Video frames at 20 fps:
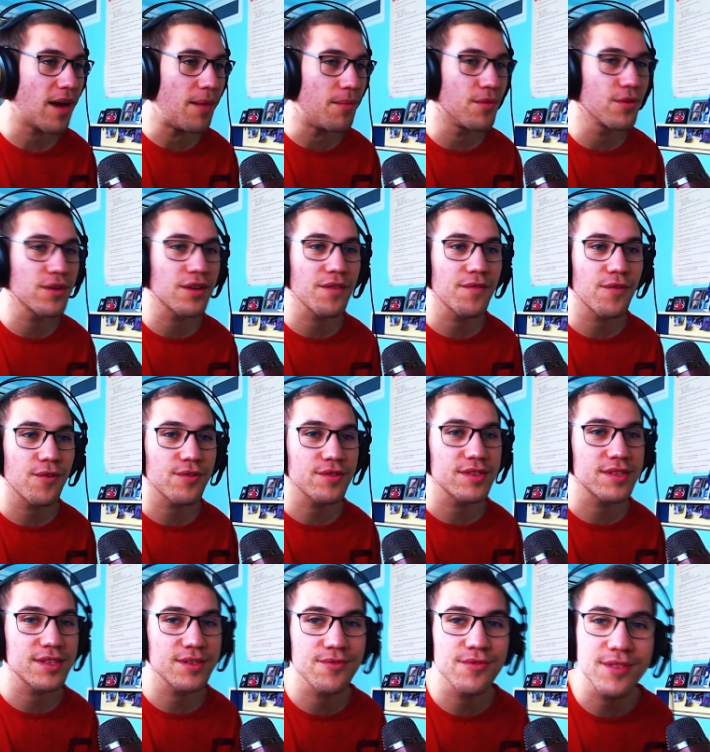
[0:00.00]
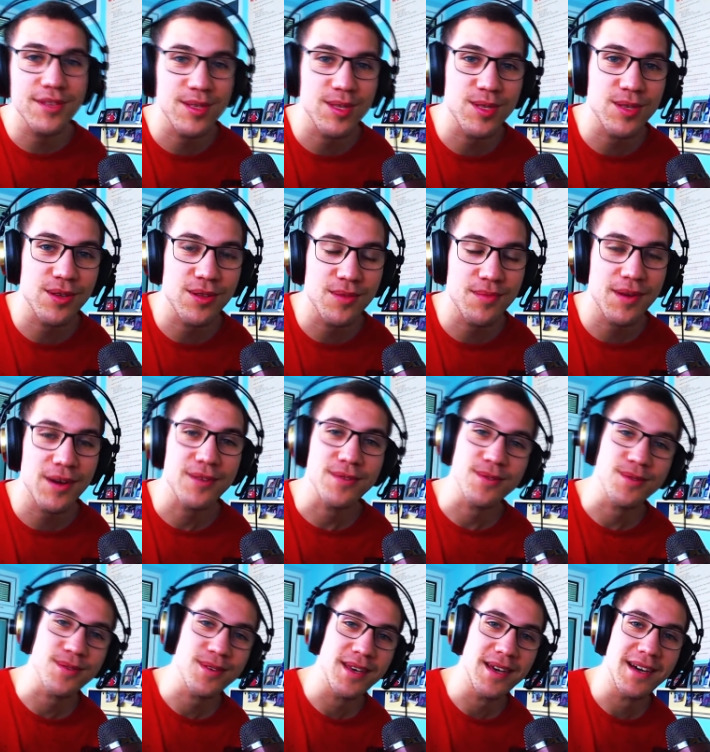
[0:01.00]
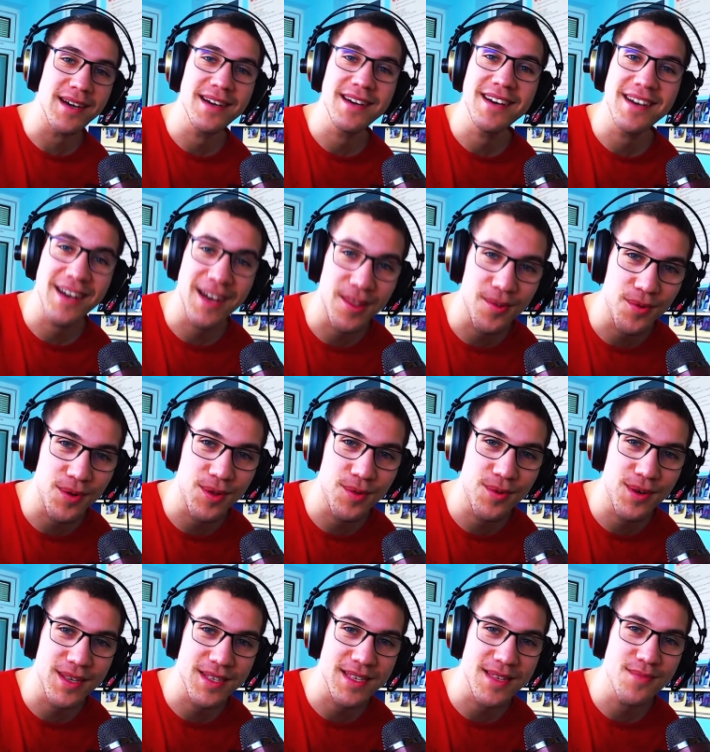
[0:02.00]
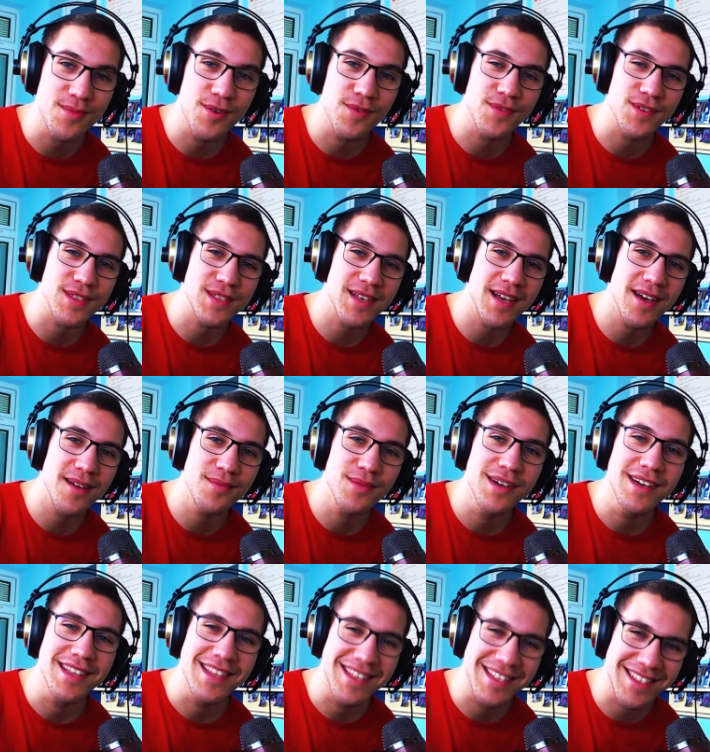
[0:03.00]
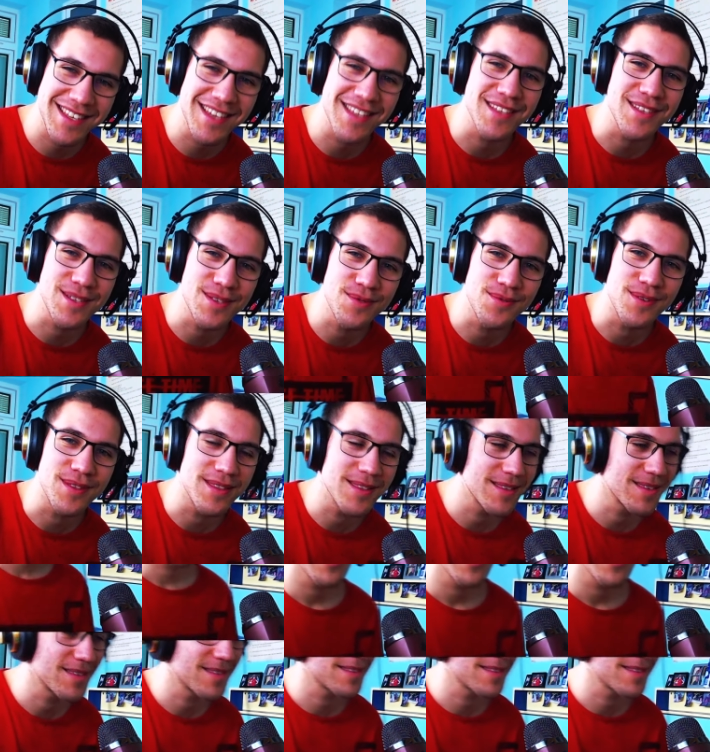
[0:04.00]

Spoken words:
I'm looking forward to see what this is all about. So yeah, I don't want to waste any more of your time. Let's get into it.